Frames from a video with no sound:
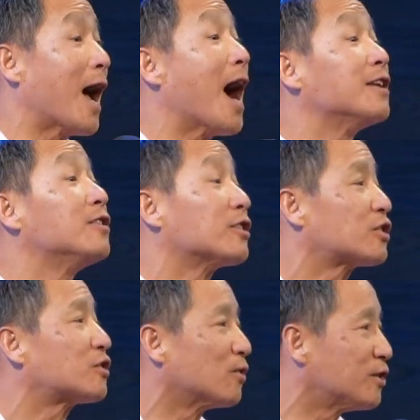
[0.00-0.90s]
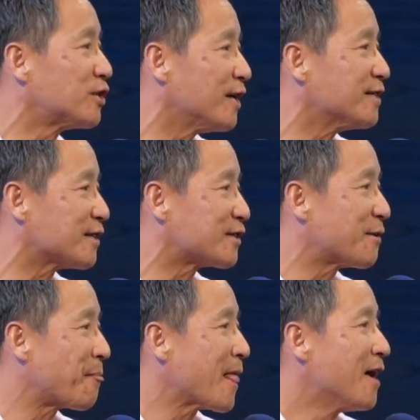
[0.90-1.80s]
understood Jesus.
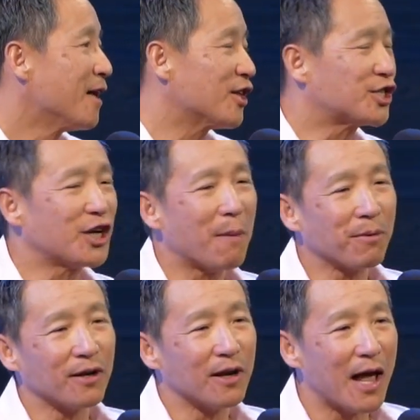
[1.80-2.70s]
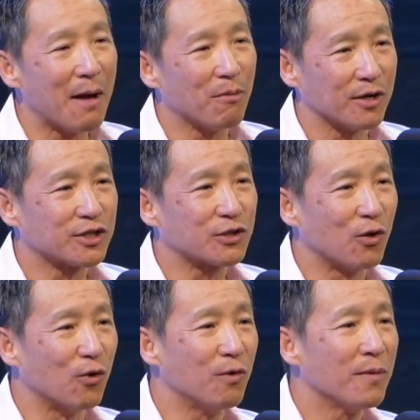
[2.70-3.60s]
The chaplain at my
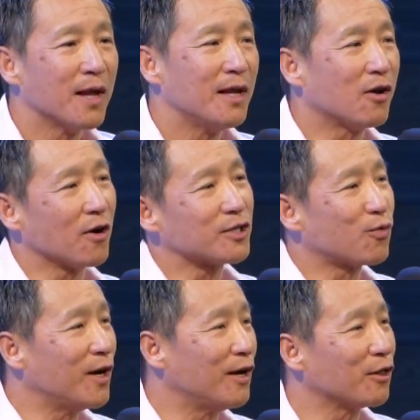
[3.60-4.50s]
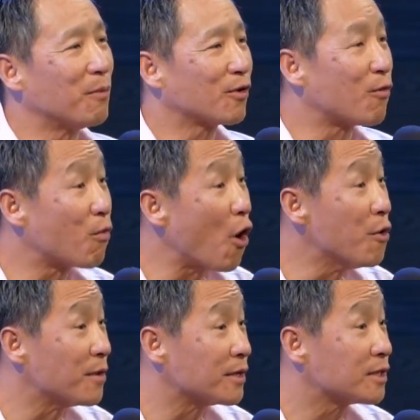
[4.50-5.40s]
school, he got us reading the book of
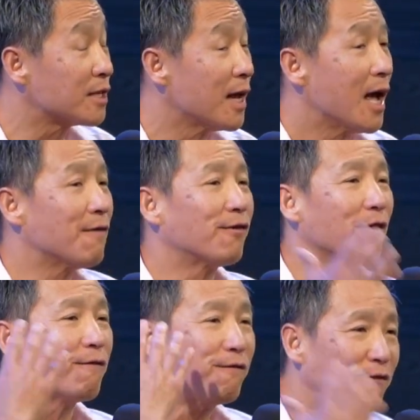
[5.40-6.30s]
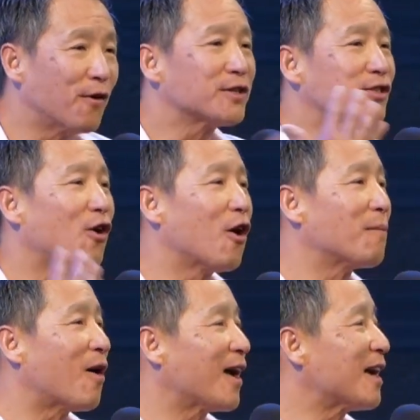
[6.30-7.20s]
Romans, and for the first
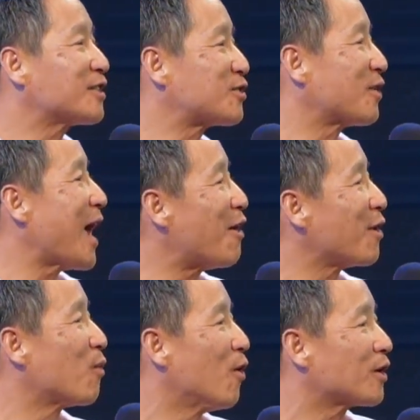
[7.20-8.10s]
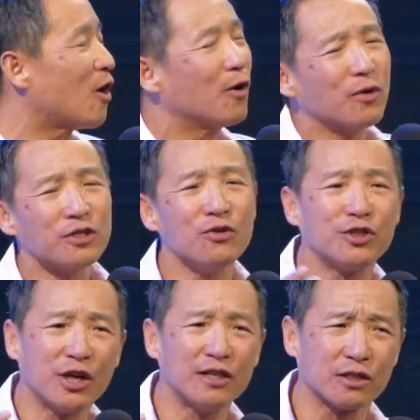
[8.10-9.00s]
time, I understood how it worked. I always knew
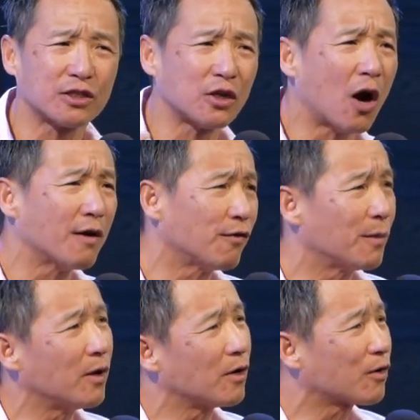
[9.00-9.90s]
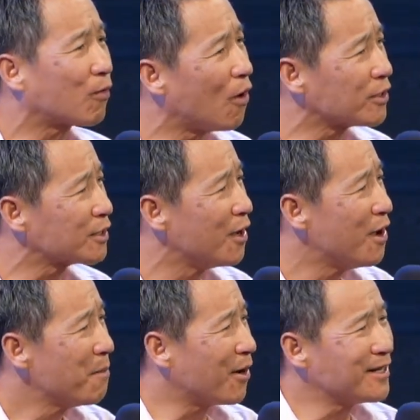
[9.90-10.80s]
Jesus died for me on a cross,
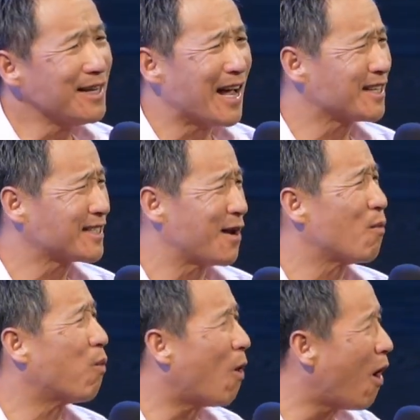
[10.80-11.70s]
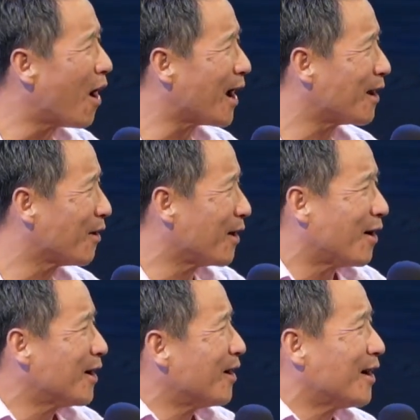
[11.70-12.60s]
but I didn't understand why.
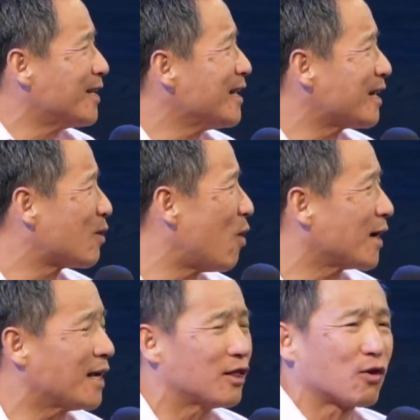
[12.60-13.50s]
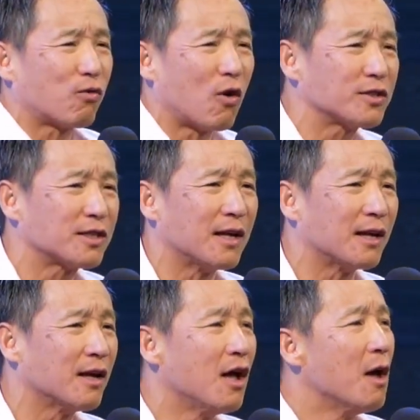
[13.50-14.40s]
I didn't quite get the cross
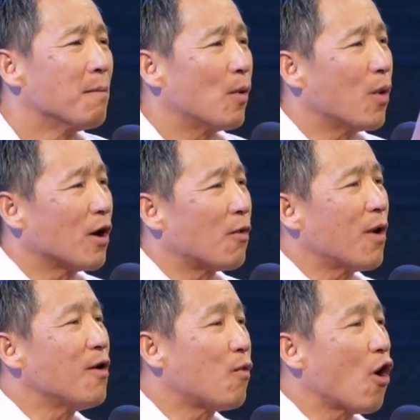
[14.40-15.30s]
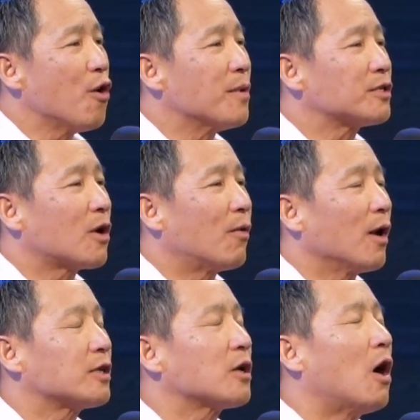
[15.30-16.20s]
thing. But when I read Romans, I
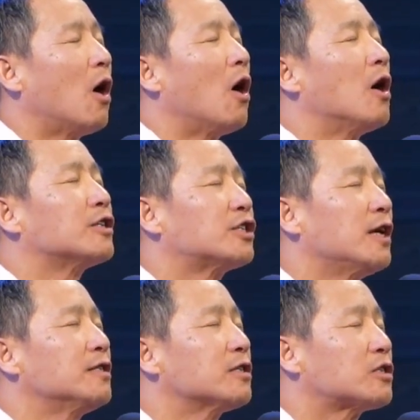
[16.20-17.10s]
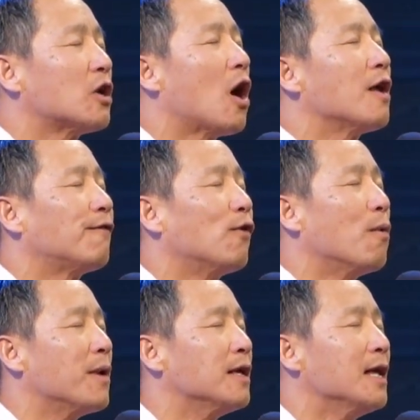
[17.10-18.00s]
realized, Jesus died for
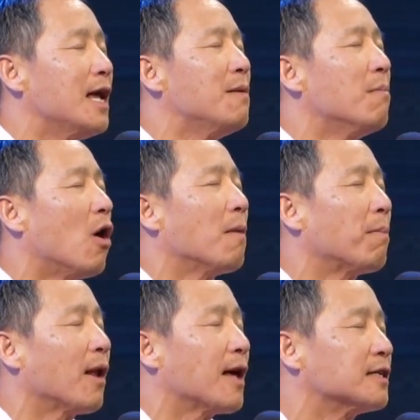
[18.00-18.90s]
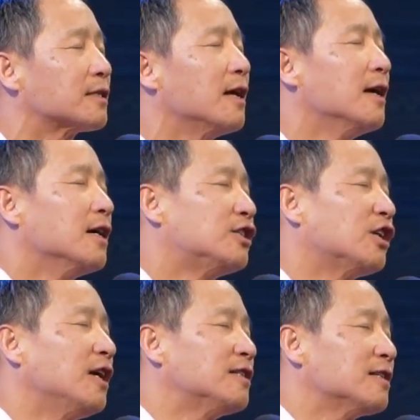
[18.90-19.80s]
me in my place.
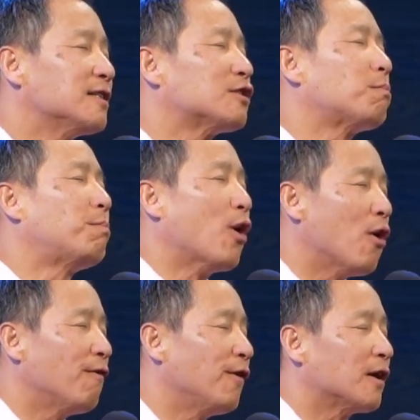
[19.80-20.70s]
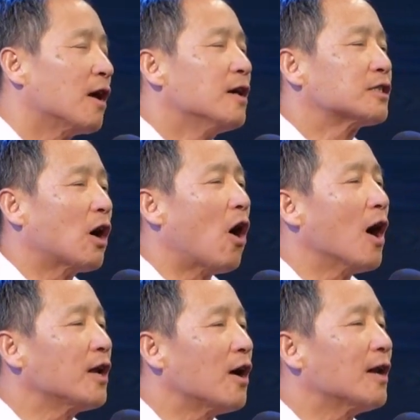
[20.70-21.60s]
Jesus is perfect, so
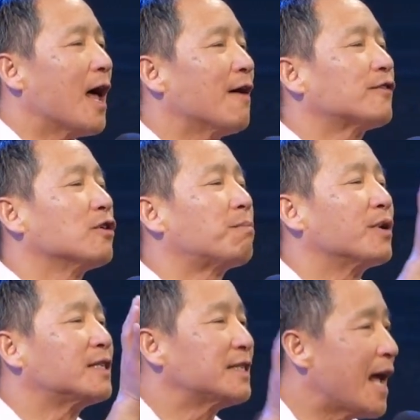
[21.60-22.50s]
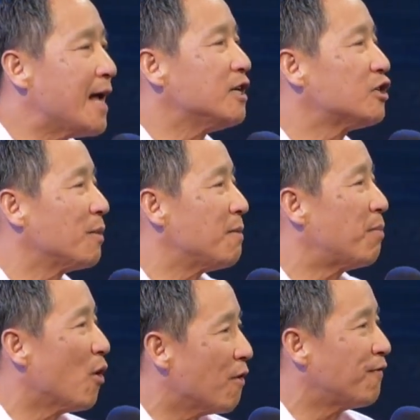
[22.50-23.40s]
I don't have to pretend to be
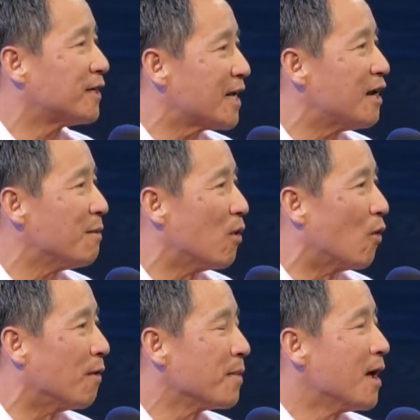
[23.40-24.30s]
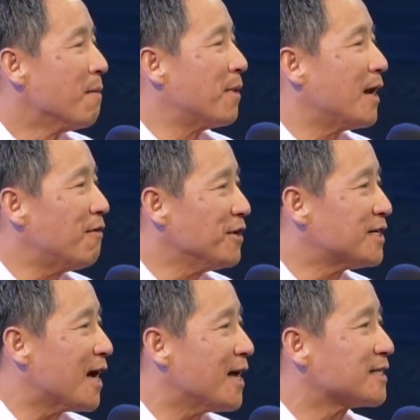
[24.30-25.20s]
perfect anymore. But every
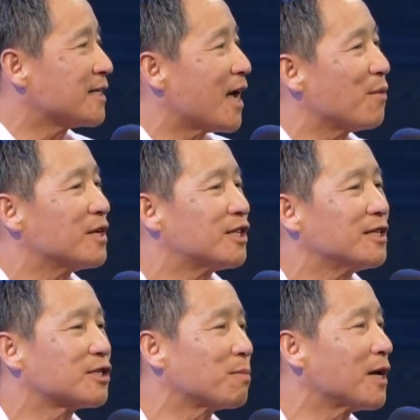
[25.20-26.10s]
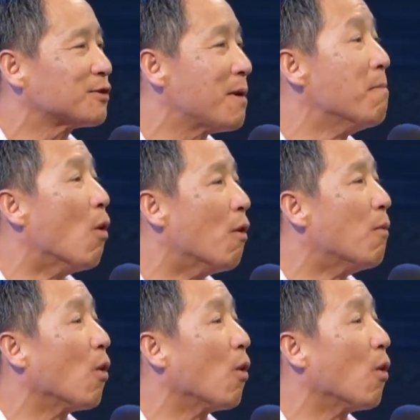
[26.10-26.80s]
day is a day where Jesus makes me more and more